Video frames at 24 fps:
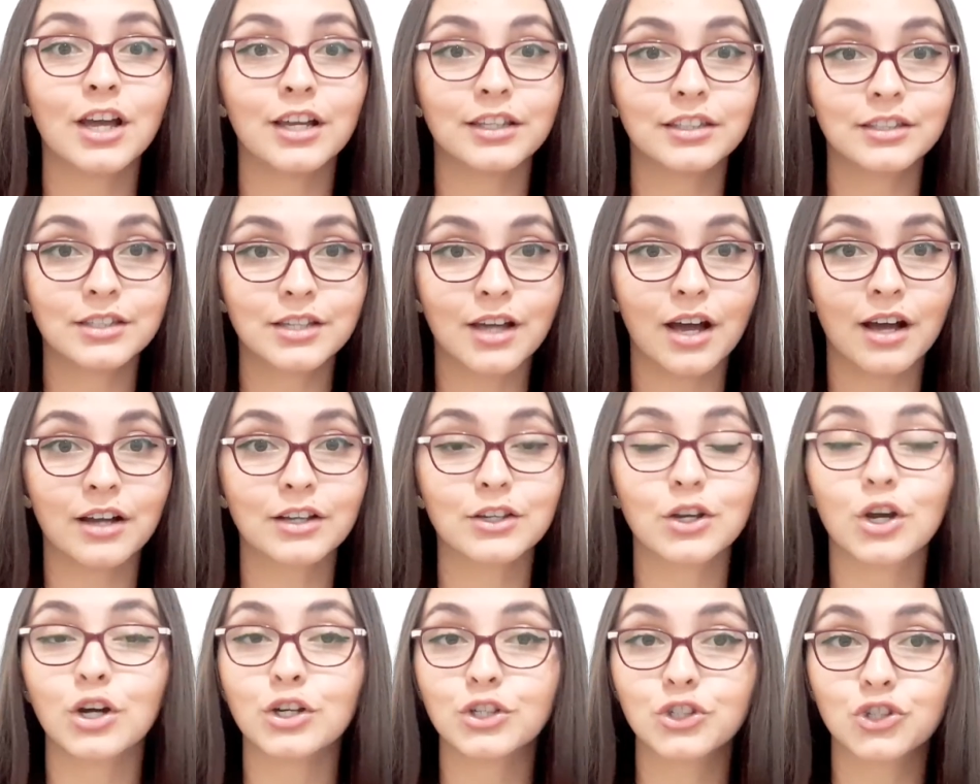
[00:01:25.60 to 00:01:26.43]

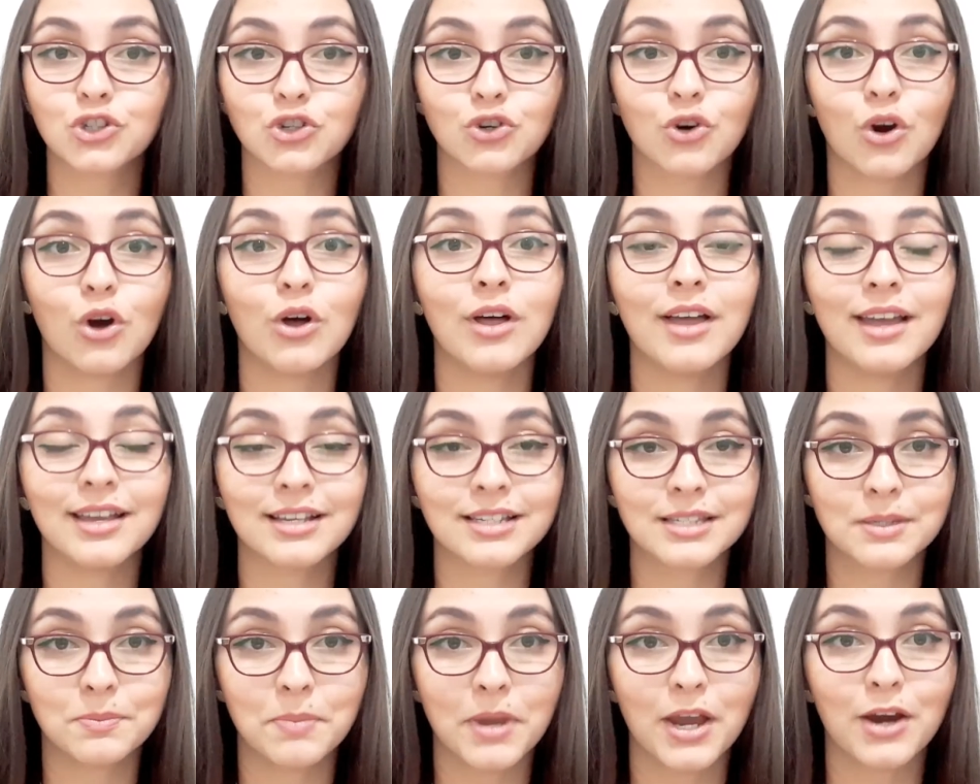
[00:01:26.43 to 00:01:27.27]
conduct control
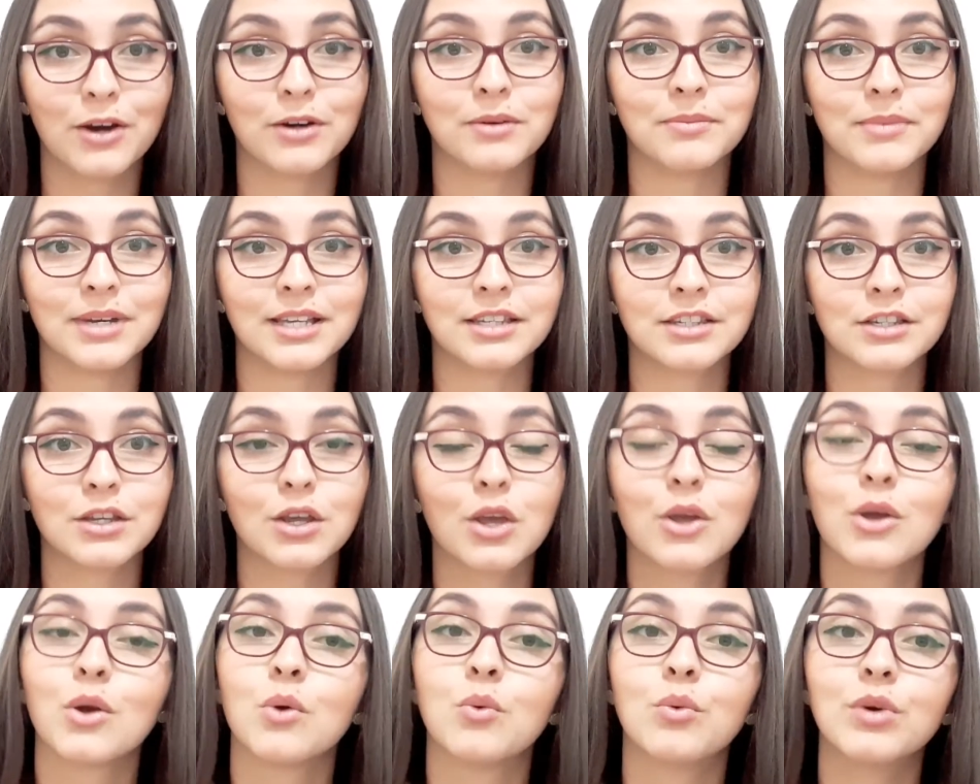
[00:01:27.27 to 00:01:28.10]
experiments,
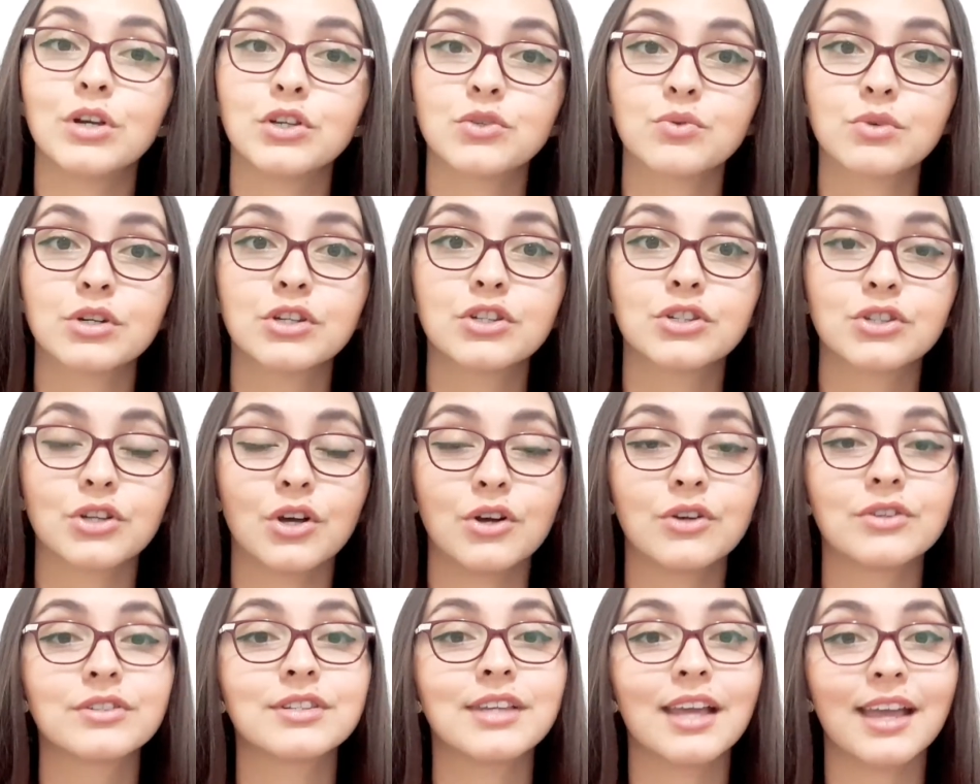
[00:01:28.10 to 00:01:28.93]
which
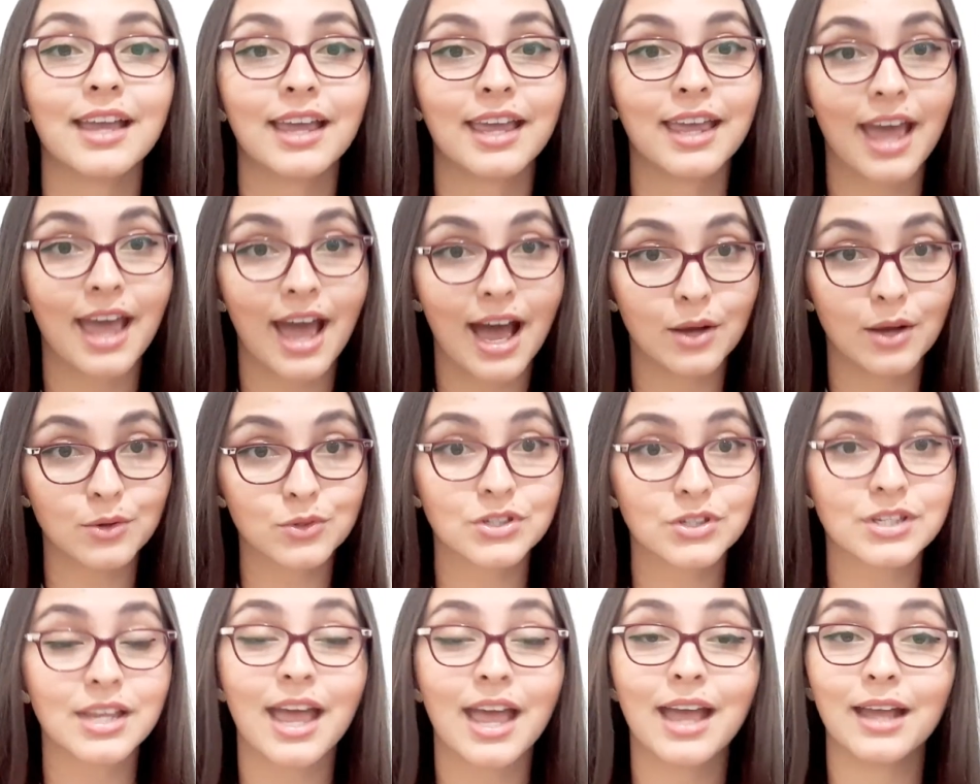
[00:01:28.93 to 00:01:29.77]
results in
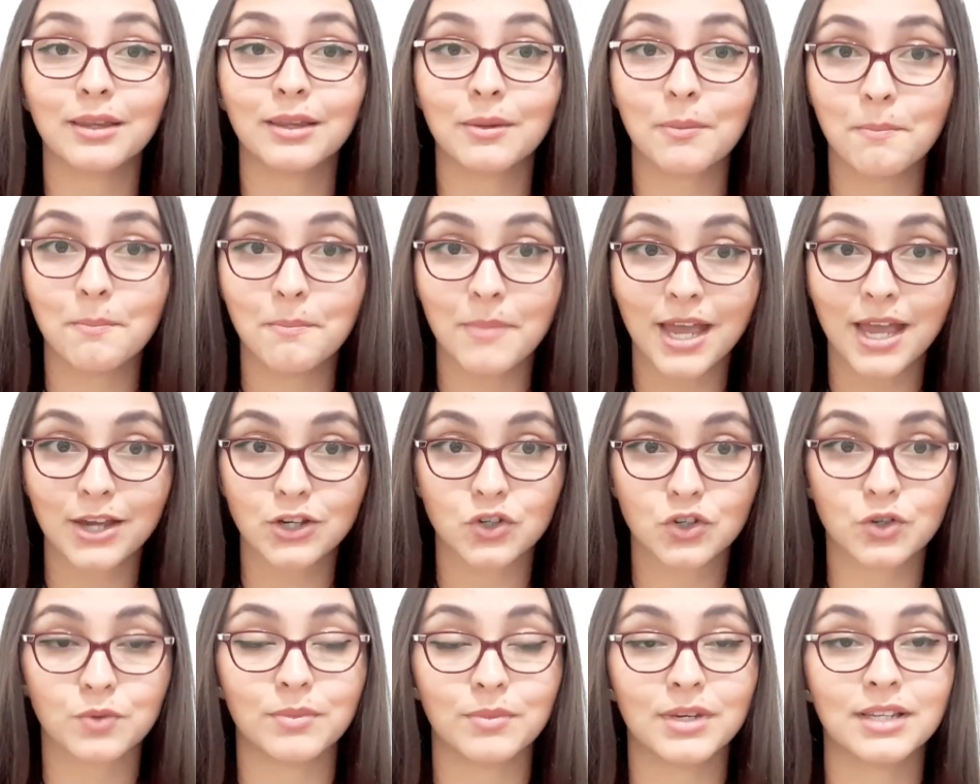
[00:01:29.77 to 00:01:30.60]
counts and
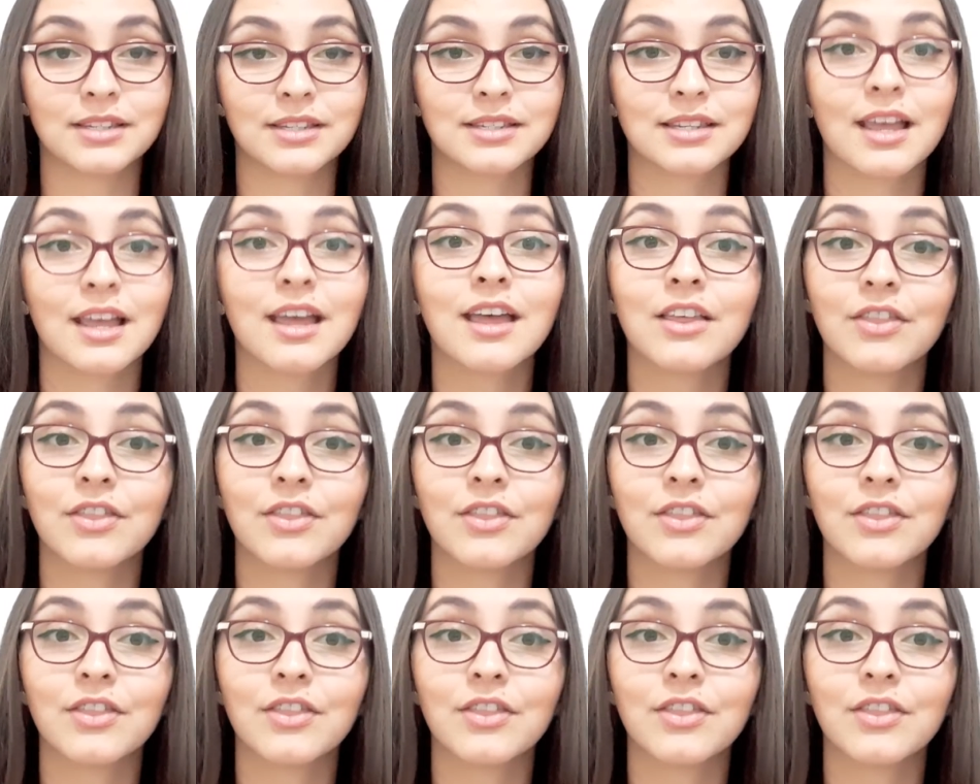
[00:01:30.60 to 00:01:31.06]
measurements.